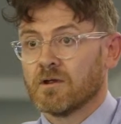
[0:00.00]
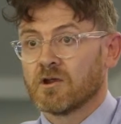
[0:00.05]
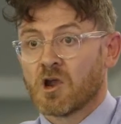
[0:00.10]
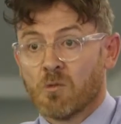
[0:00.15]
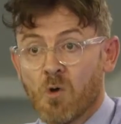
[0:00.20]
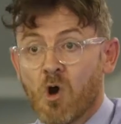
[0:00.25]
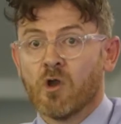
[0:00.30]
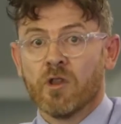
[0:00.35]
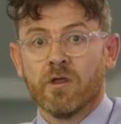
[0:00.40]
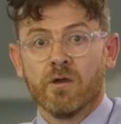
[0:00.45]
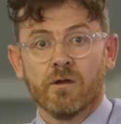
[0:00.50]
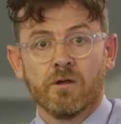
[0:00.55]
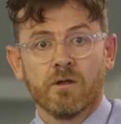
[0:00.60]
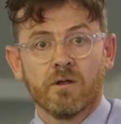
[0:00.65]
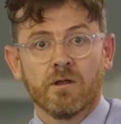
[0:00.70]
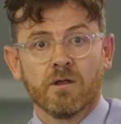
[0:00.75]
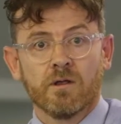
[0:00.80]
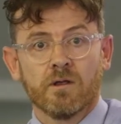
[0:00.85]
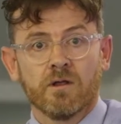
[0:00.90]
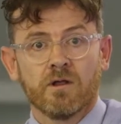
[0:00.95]
Come on.
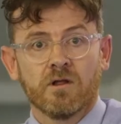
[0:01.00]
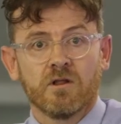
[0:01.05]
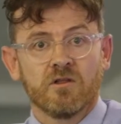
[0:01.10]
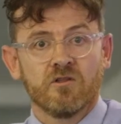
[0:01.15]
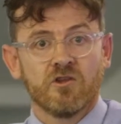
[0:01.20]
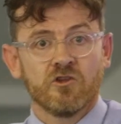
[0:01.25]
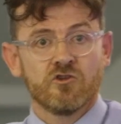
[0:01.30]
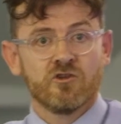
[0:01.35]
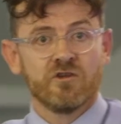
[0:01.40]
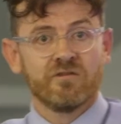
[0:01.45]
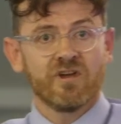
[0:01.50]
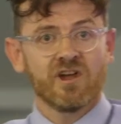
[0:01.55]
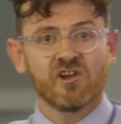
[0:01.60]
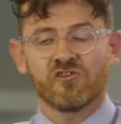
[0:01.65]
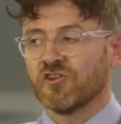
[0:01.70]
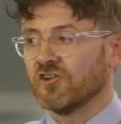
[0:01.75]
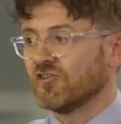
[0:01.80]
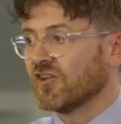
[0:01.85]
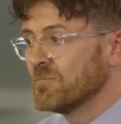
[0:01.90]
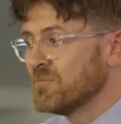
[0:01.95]
The
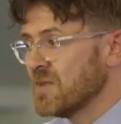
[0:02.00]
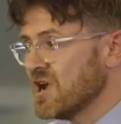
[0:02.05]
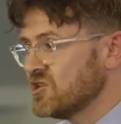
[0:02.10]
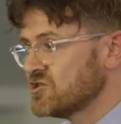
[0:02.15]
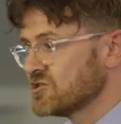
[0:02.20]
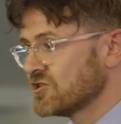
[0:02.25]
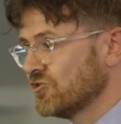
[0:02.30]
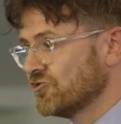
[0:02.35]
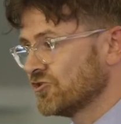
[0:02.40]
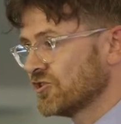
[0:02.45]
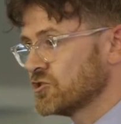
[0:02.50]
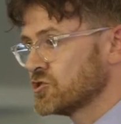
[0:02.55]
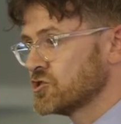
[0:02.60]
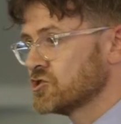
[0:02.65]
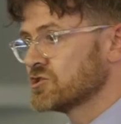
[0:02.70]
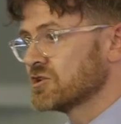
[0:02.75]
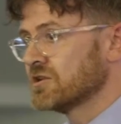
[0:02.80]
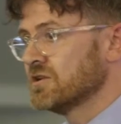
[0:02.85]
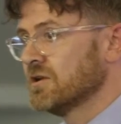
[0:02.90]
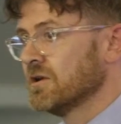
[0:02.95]
university is a major
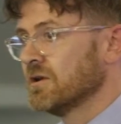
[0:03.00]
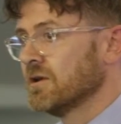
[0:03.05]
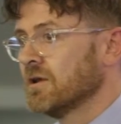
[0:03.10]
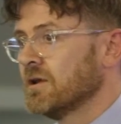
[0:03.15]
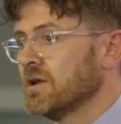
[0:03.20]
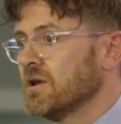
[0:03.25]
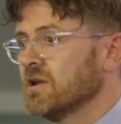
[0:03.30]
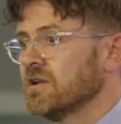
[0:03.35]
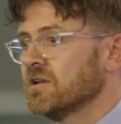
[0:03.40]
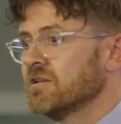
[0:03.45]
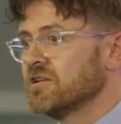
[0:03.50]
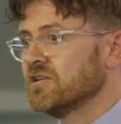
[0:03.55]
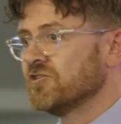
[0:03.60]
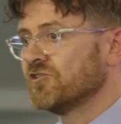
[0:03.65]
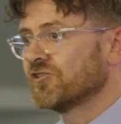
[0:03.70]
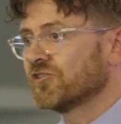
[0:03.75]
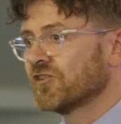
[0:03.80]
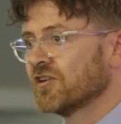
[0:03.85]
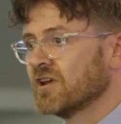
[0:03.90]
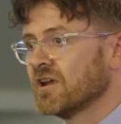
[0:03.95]
institution,
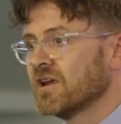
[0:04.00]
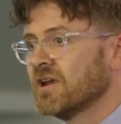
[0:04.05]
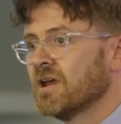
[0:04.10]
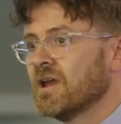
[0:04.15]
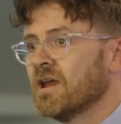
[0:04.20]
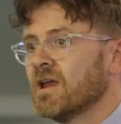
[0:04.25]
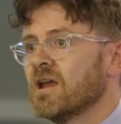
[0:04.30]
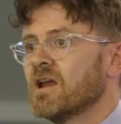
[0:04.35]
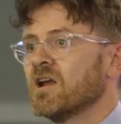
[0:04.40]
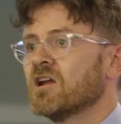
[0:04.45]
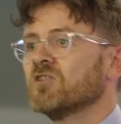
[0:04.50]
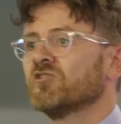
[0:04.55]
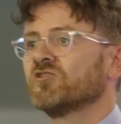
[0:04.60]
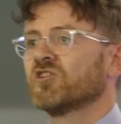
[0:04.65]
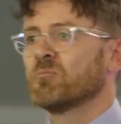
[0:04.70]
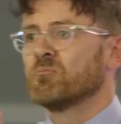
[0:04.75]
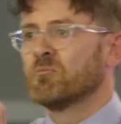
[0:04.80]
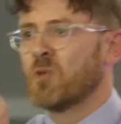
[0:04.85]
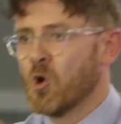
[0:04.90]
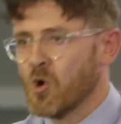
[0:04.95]
needs to
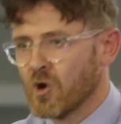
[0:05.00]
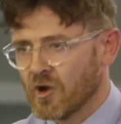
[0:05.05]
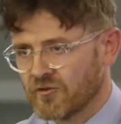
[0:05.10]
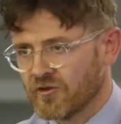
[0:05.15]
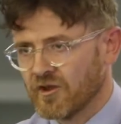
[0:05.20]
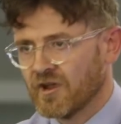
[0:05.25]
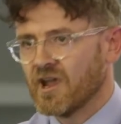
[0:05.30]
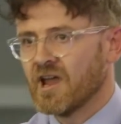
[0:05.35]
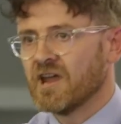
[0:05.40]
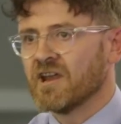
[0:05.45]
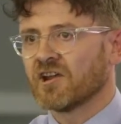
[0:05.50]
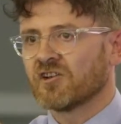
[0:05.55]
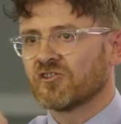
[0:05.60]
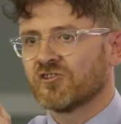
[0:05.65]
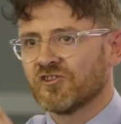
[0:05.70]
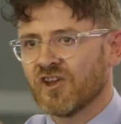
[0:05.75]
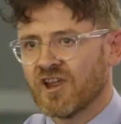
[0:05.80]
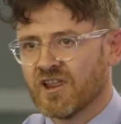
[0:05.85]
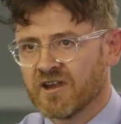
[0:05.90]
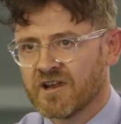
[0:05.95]
support and
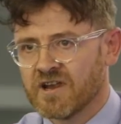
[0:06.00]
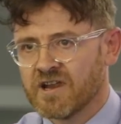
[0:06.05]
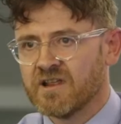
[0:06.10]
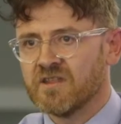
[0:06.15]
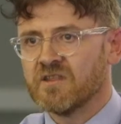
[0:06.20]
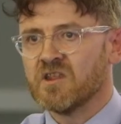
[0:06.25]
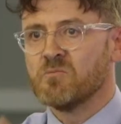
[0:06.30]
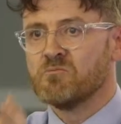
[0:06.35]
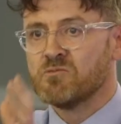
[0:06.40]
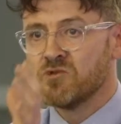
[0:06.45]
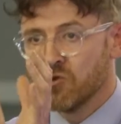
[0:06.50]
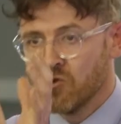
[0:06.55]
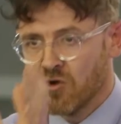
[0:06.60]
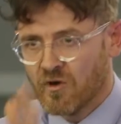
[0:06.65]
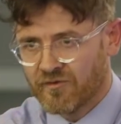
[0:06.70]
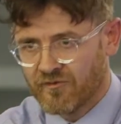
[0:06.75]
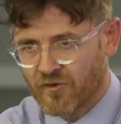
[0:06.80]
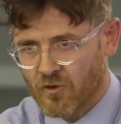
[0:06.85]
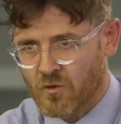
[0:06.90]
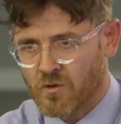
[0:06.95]
accelerate the
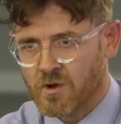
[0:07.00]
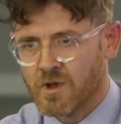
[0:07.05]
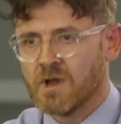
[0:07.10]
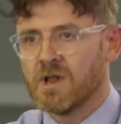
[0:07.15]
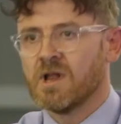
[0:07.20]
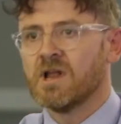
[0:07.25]
beautiful,